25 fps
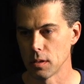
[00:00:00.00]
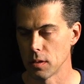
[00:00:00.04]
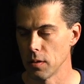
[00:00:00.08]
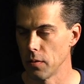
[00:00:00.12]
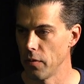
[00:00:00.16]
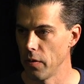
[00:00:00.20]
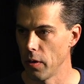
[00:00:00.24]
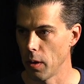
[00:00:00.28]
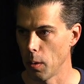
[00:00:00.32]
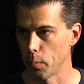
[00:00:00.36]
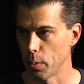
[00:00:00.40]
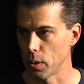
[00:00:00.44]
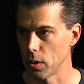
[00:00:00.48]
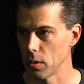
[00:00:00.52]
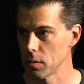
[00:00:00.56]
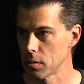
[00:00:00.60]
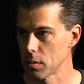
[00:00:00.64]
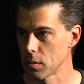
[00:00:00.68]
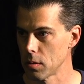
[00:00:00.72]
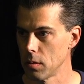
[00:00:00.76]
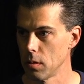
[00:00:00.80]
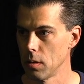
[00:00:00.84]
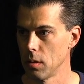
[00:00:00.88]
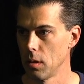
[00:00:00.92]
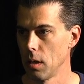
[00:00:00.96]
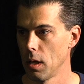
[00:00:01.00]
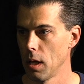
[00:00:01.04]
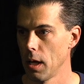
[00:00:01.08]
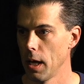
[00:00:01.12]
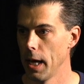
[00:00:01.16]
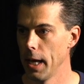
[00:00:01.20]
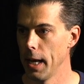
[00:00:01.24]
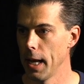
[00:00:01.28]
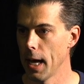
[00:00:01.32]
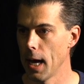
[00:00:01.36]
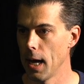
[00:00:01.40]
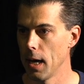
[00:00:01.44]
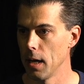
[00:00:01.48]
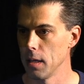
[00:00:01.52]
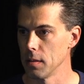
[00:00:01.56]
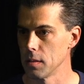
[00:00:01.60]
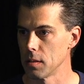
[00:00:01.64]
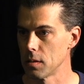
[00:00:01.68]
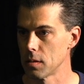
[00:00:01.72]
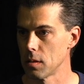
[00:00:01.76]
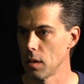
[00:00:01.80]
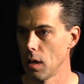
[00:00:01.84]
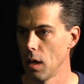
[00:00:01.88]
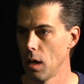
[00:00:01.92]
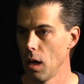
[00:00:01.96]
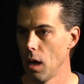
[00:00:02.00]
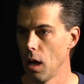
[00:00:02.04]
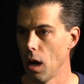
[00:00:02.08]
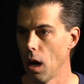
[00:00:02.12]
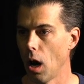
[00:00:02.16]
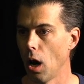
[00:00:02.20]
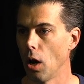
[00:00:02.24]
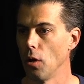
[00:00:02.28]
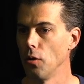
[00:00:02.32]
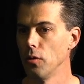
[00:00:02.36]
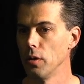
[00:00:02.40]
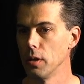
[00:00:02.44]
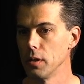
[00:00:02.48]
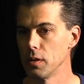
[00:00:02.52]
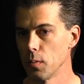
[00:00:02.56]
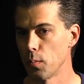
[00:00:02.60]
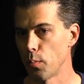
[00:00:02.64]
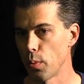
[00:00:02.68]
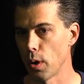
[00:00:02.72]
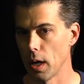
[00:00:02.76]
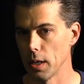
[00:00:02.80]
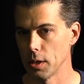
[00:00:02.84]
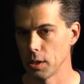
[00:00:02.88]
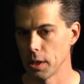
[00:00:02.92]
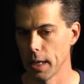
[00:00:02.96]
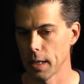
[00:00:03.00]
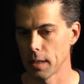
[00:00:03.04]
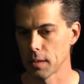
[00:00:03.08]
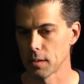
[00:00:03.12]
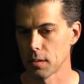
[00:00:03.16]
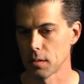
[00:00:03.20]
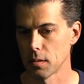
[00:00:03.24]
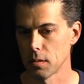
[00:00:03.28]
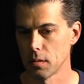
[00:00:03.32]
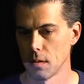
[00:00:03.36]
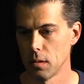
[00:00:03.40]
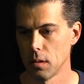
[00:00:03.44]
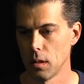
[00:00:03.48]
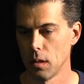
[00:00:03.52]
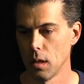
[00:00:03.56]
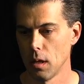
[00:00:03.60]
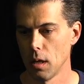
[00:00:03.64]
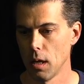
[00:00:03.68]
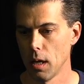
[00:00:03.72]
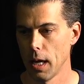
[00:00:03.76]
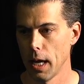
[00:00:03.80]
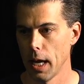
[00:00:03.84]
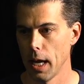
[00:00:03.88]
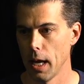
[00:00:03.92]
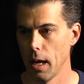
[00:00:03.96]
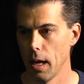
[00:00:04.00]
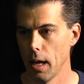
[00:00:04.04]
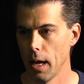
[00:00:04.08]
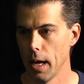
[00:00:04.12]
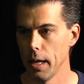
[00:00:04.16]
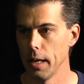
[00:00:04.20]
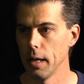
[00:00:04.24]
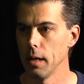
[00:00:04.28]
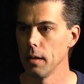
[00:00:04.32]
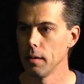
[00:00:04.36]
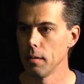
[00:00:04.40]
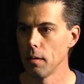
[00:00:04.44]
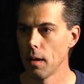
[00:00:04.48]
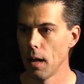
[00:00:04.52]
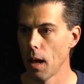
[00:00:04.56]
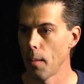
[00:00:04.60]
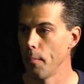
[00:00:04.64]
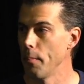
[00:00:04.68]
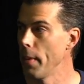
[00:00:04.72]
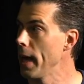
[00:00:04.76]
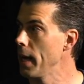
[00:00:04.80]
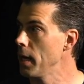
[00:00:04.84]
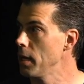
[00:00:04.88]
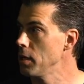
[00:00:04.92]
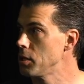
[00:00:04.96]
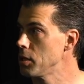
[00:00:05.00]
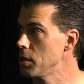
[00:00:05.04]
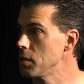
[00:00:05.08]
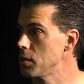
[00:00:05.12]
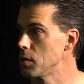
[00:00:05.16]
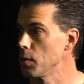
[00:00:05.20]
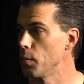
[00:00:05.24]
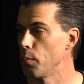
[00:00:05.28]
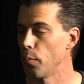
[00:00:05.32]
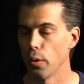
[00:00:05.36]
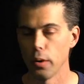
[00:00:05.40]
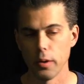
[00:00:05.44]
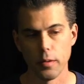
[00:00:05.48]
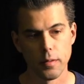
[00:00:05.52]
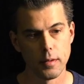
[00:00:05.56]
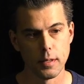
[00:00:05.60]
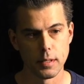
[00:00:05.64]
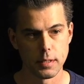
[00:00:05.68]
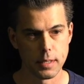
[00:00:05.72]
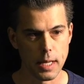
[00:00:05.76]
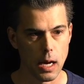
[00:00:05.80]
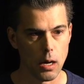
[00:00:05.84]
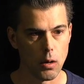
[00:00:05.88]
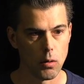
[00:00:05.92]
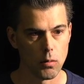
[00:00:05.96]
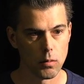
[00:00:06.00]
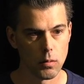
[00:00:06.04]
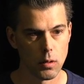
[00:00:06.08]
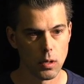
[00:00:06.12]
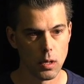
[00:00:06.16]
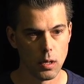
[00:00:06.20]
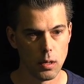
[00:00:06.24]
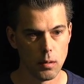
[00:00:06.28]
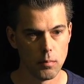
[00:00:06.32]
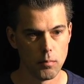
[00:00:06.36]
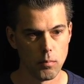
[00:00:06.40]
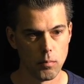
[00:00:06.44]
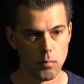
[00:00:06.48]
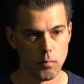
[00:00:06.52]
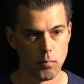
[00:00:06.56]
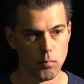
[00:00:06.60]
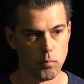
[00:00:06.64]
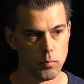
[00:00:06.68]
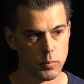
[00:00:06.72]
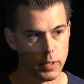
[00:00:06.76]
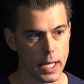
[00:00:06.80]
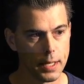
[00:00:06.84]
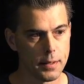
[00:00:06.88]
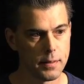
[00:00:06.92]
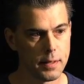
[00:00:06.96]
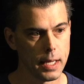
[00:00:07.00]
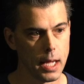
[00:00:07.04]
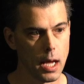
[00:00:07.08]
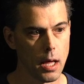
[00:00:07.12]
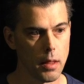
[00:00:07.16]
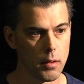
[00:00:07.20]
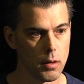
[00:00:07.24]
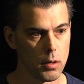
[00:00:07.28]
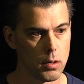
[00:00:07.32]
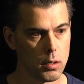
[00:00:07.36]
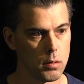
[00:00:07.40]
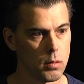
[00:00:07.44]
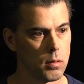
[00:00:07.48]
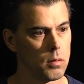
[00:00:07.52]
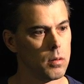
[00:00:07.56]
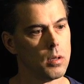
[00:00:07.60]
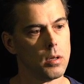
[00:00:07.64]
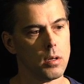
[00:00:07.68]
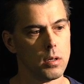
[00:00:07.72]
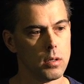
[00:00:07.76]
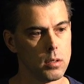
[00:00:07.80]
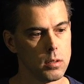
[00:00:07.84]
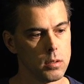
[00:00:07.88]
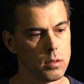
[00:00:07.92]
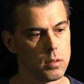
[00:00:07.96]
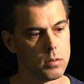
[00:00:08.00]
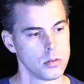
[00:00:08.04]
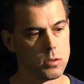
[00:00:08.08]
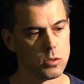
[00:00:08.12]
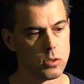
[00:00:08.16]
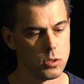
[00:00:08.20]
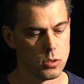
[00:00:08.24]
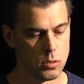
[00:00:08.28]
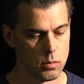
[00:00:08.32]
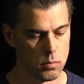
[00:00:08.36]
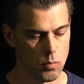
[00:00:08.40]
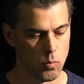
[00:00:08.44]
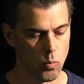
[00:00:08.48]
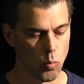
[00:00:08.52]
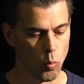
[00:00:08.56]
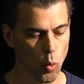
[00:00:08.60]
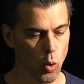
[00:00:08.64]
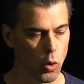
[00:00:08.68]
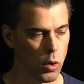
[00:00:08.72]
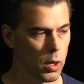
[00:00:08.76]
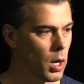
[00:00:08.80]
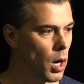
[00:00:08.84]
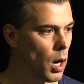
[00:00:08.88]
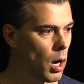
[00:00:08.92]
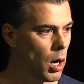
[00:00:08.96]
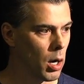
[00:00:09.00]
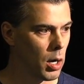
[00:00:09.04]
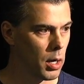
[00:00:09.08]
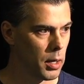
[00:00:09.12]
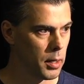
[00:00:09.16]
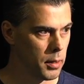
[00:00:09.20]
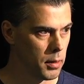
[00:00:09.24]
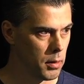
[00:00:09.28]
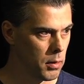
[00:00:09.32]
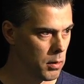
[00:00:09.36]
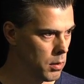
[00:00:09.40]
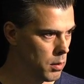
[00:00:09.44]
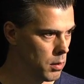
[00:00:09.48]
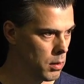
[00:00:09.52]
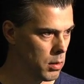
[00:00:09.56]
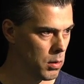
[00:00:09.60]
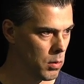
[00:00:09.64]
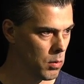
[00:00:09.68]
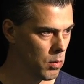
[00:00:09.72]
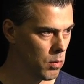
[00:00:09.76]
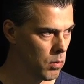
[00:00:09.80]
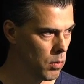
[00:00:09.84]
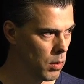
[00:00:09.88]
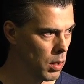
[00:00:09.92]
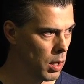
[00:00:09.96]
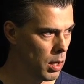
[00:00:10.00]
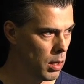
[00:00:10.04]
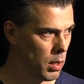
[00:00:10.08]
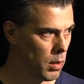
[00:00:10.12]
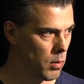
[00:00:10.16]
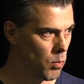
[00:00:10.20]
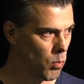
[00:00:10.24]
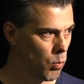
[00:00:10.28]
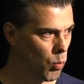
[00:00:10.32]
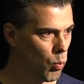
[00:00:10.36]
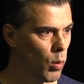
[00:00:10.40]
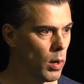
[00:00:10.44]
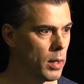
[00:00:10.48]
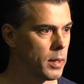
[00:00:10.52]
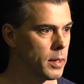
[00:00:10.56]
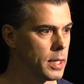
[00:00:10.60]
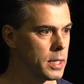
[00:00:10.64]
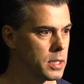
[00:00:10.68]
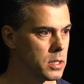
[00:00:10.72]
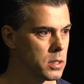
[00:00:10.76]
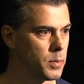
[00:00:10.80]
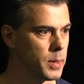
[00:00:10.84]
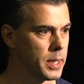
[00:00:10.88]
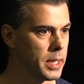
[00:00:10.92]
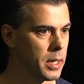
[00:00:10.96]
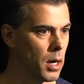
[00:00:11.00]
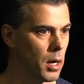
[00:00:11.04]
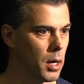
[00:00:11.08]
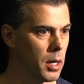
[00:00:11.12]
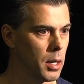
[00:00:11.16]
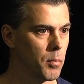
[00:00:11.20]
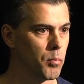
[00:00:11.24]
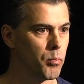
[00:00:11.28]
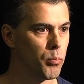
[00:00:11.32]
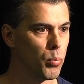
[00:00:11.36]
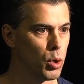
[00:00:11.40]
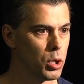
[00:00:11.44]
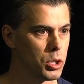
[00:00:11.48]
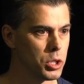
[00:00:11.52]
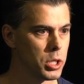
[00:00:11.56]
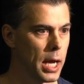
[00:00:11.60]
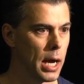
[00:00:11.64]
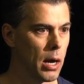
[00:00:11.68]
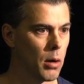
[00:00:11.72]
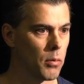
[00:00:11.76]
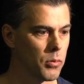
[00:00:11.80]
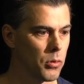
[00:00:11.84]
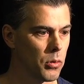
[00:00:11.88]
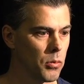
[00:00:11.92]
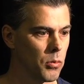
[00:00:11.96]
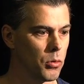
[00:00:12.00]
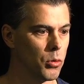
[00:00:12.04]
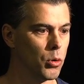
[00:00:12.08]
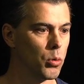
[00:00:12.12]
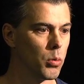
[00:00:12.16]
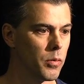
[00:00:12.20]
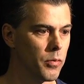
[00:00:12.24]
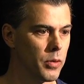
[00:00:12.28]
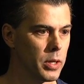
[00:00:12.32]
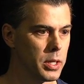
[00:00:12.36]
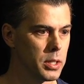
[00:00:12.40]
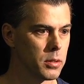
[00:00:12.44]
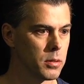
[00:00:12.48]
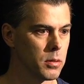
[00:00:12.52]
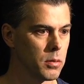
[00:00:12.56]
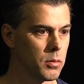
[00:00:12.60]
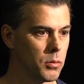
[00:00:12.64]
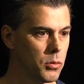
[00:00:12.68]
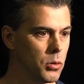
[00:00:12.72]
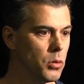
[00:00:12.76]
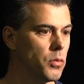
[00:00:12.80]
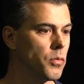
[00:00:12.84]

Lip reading: of developers. It has hundreds of projects. And it manages to put this out, get together, work on what needs to be done, and push out new